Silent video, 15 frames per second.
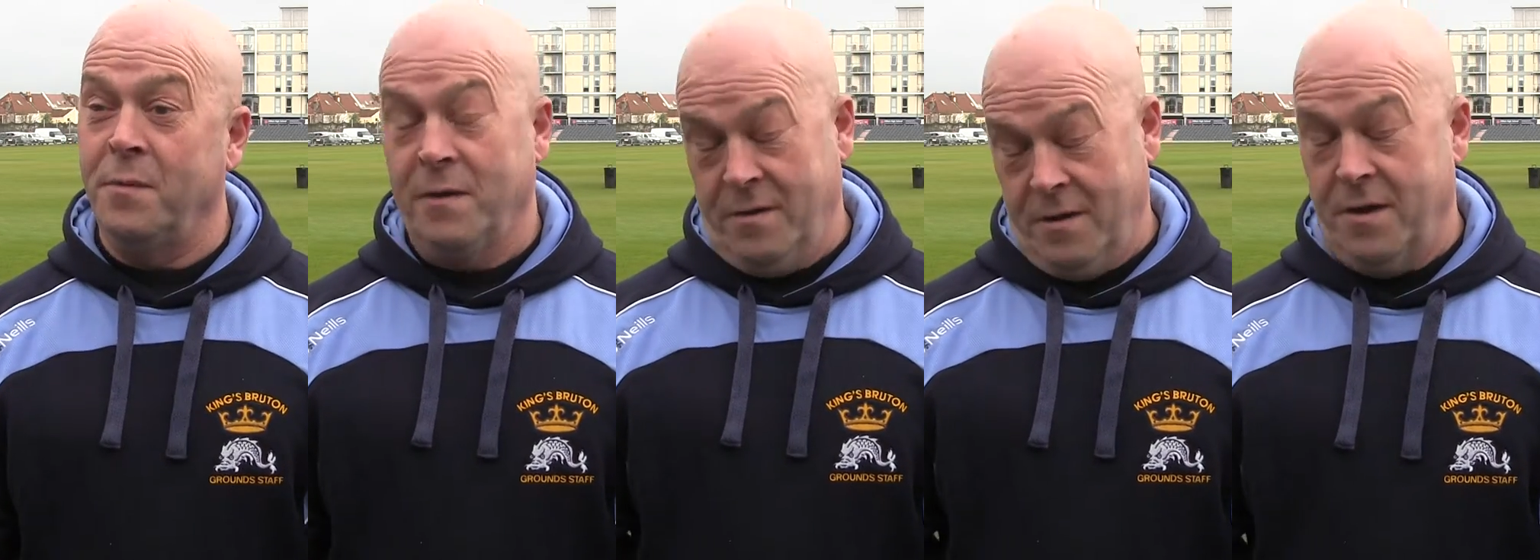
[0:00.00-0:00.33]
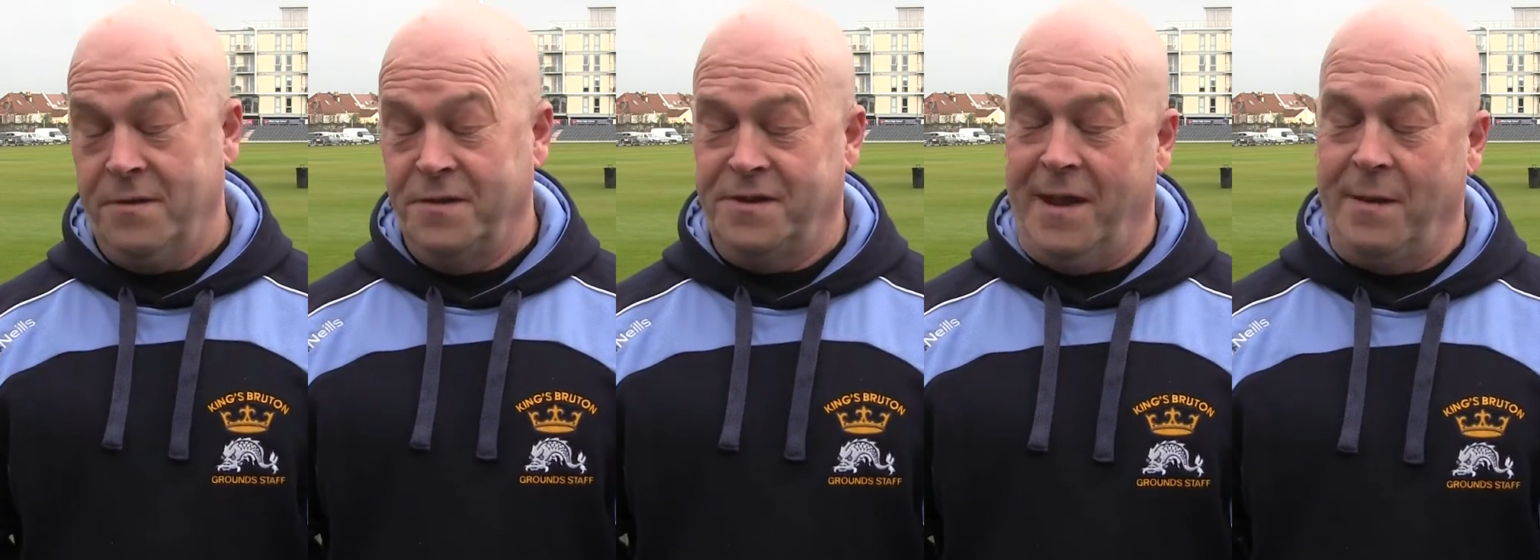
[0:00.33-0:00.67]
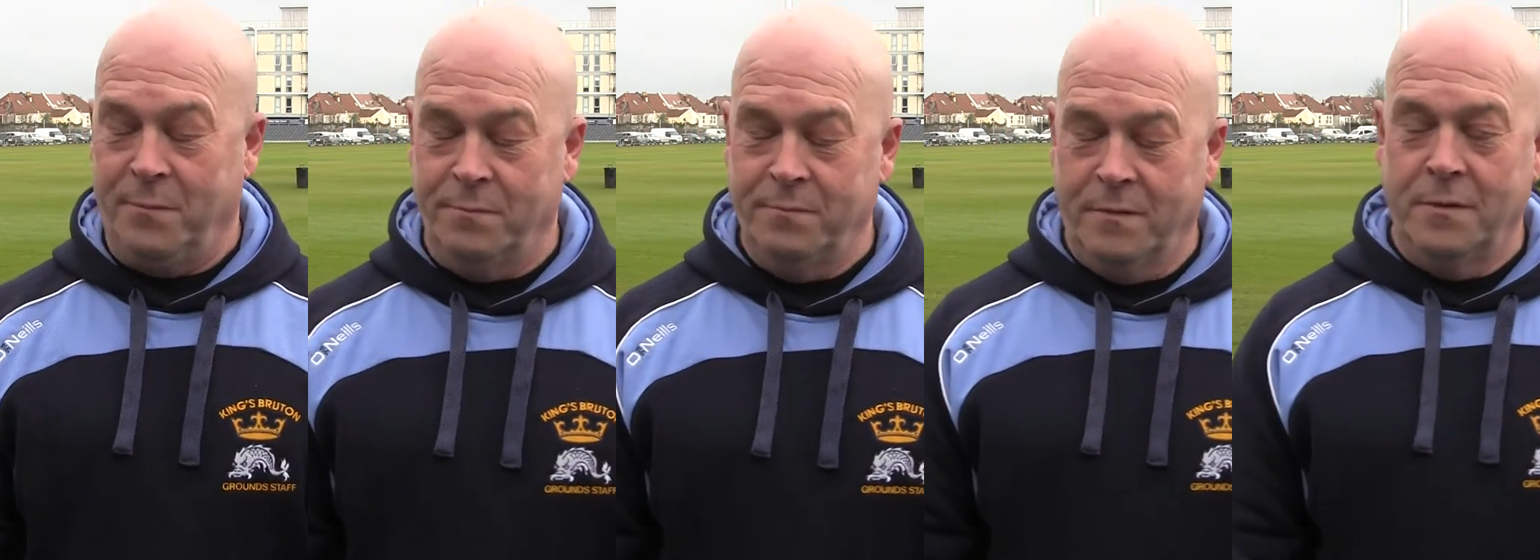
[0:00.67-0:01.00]
But I
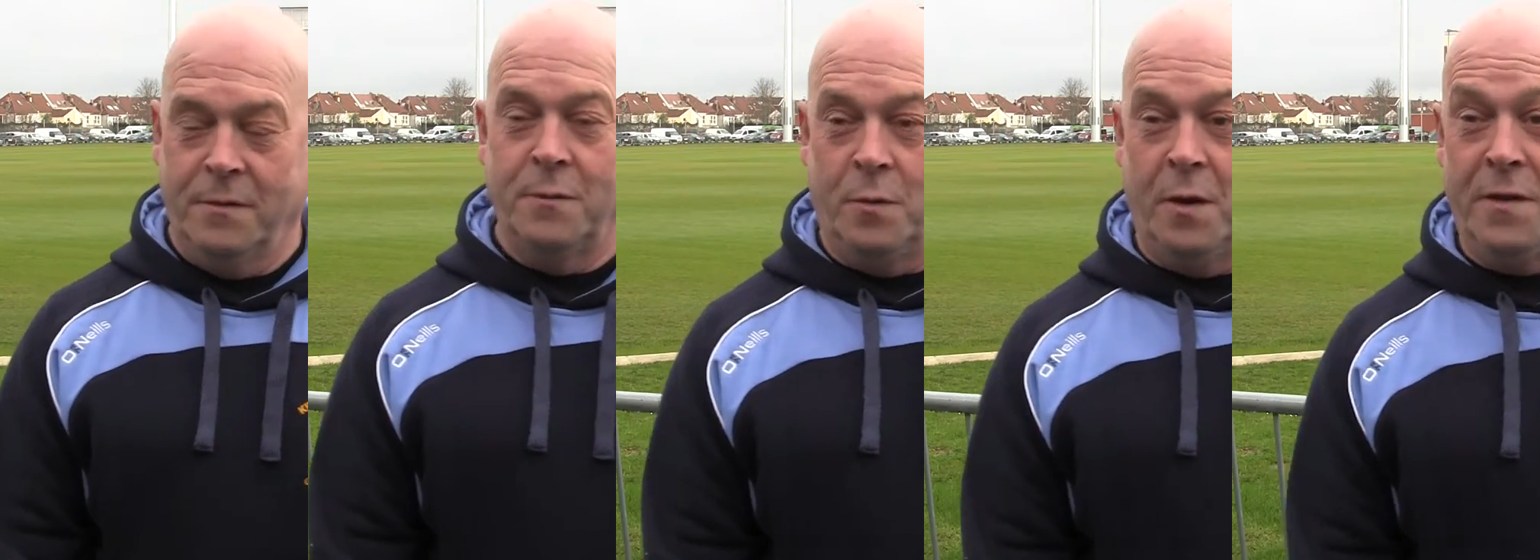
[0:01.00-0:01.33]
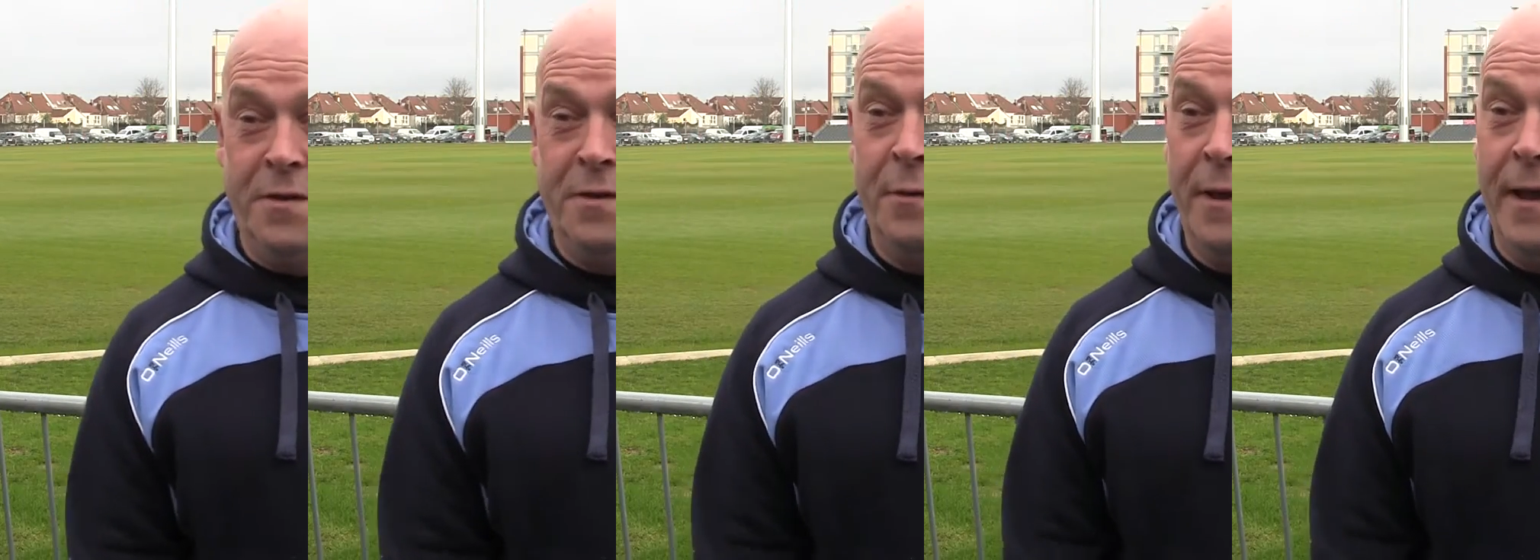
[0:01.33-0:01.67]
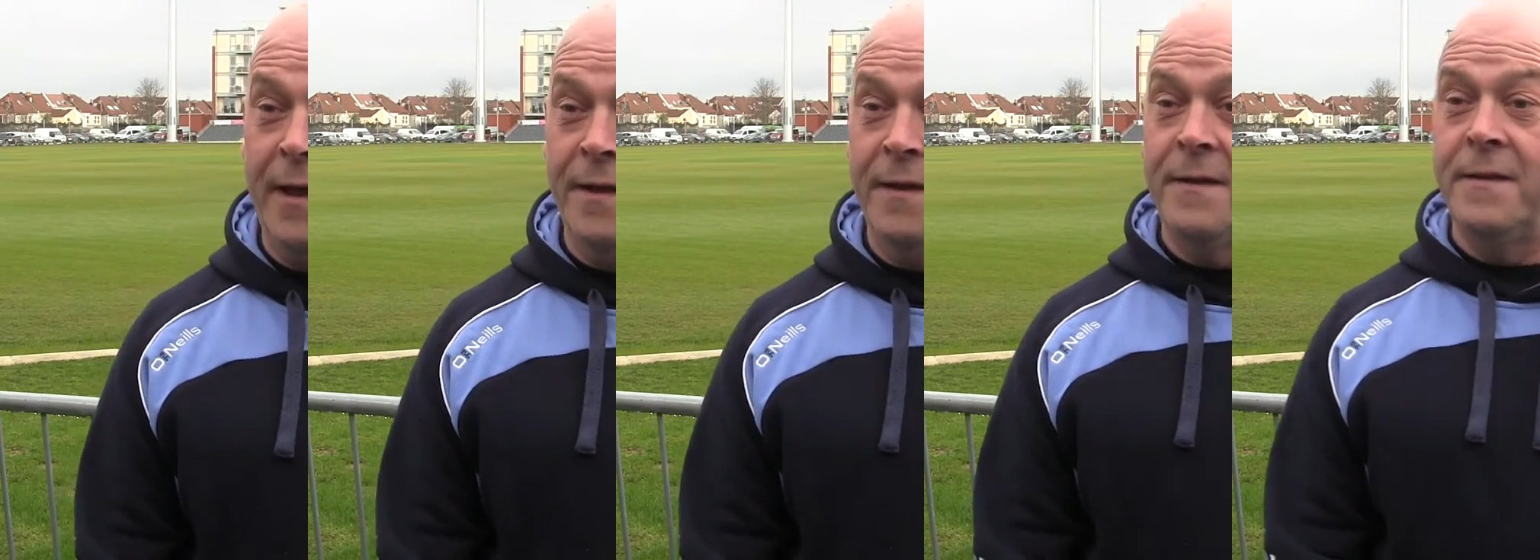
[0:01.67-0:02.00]
understand why they're doing
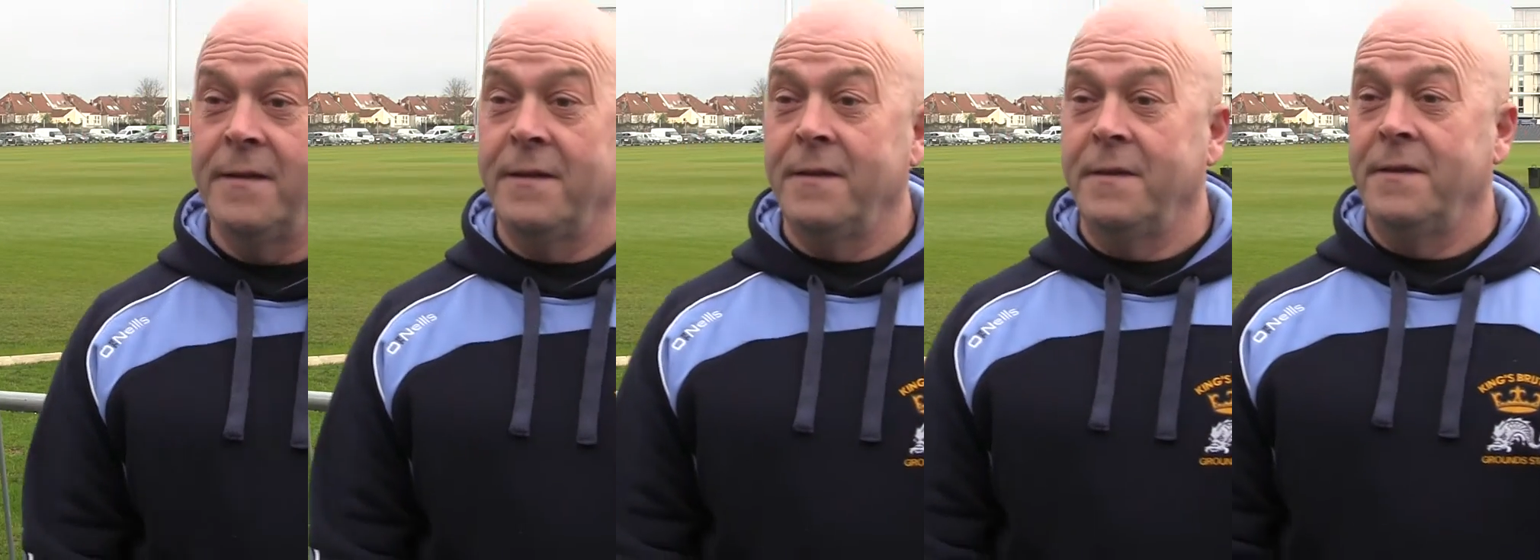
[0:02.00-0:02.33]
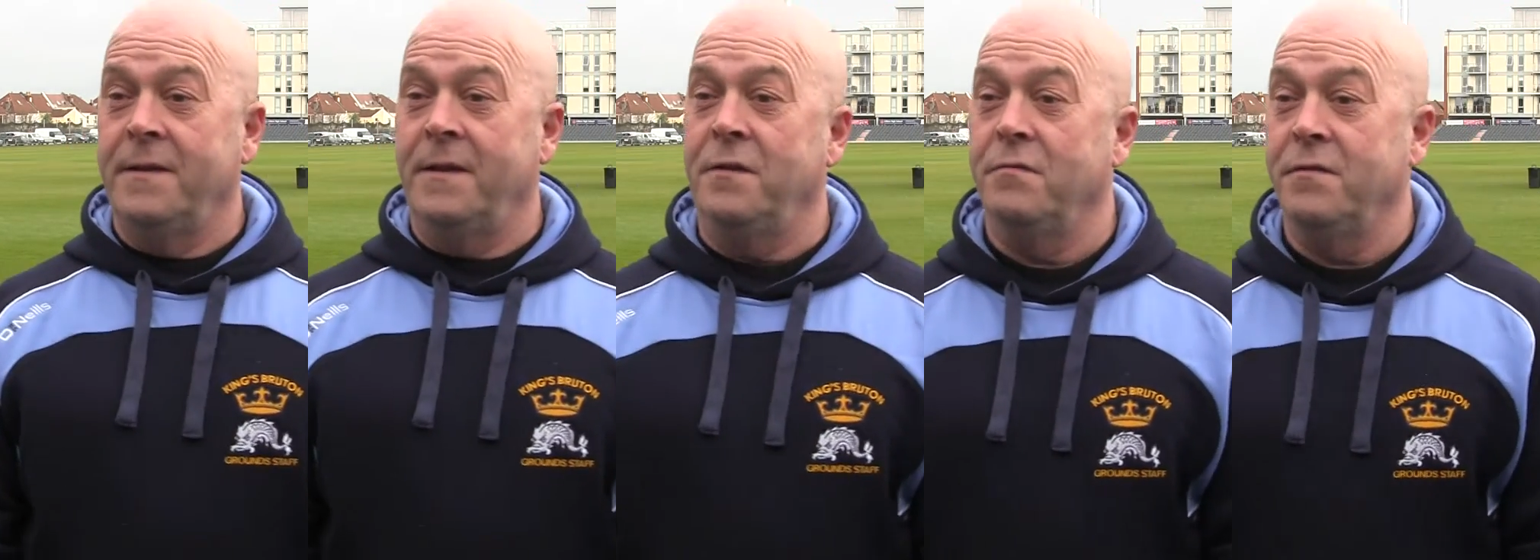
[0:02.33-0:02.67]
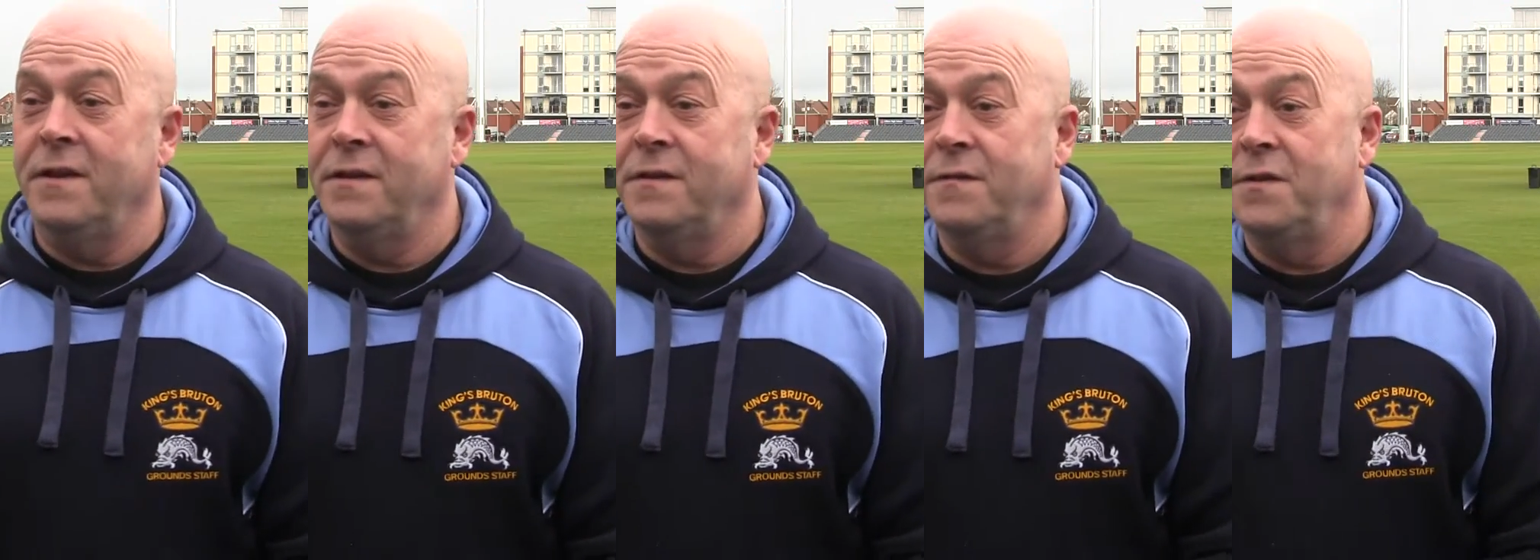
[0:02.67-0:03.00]
it and the
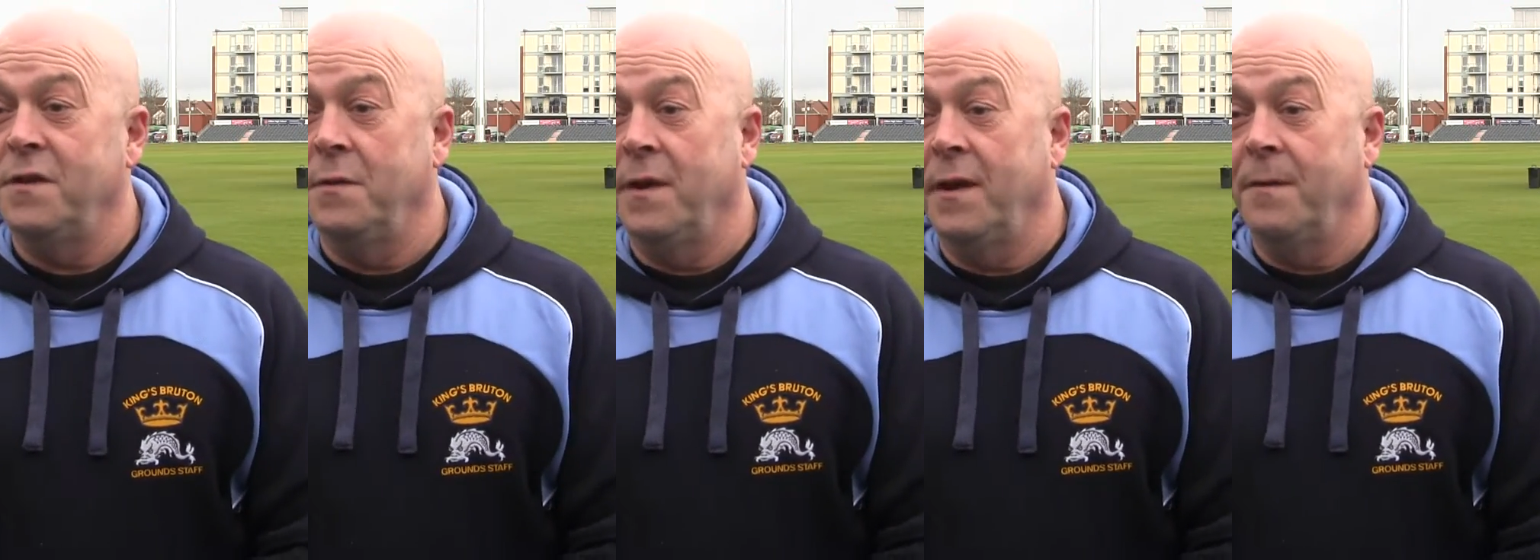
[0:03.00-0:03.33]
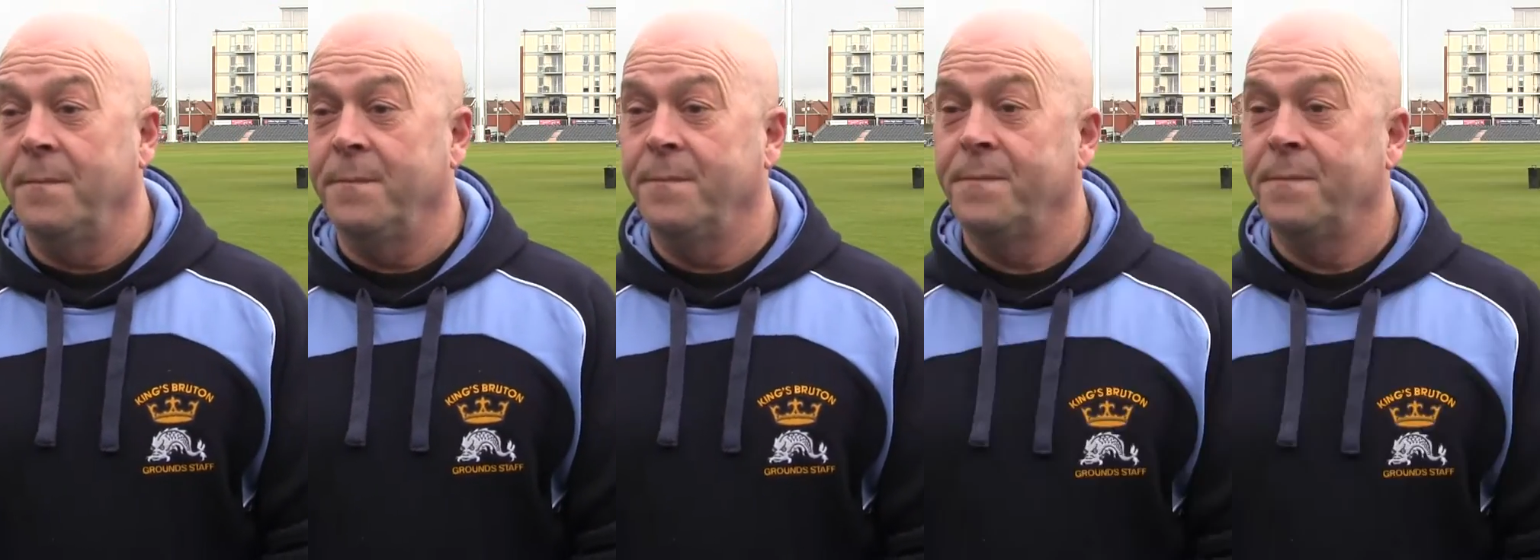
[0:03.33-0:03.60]
reasons for doing it.